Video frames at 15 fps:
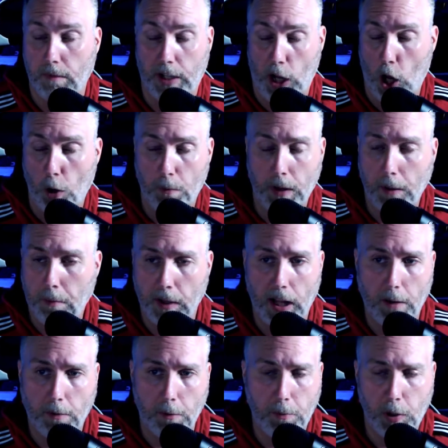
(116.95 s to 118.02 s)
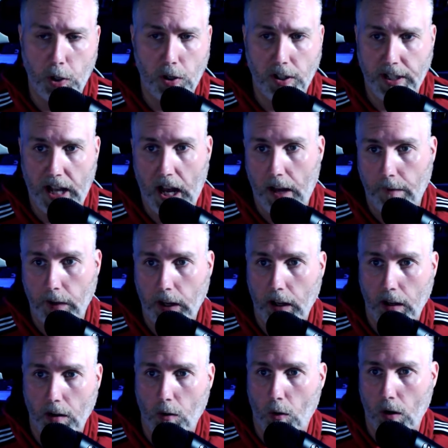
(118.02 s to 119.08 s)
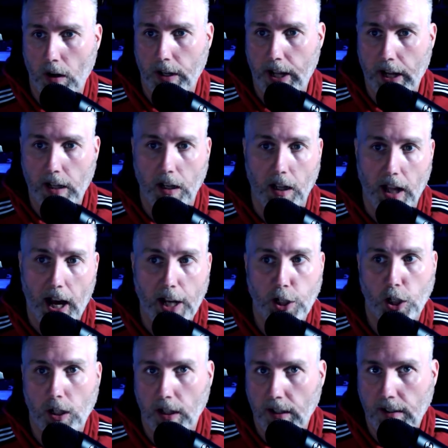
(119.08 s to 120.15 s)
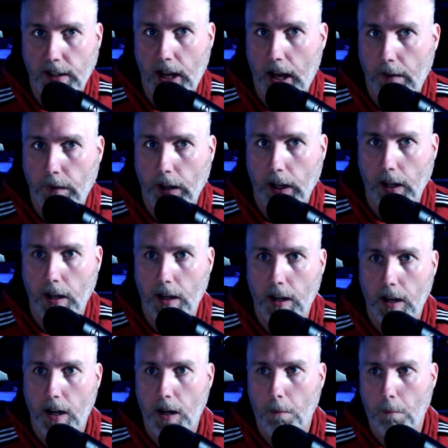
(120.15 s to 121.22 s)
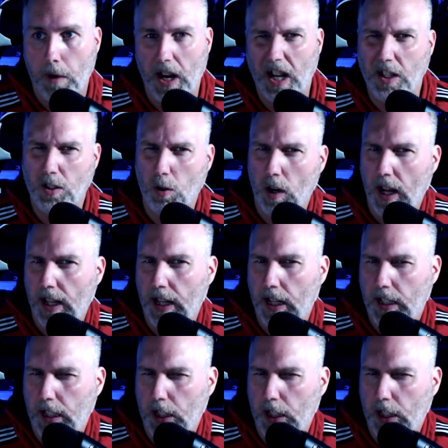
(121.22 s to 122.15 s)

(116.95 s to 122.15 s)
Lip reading: tell people I'm computer savvy or technologically savvy, but I sort of had that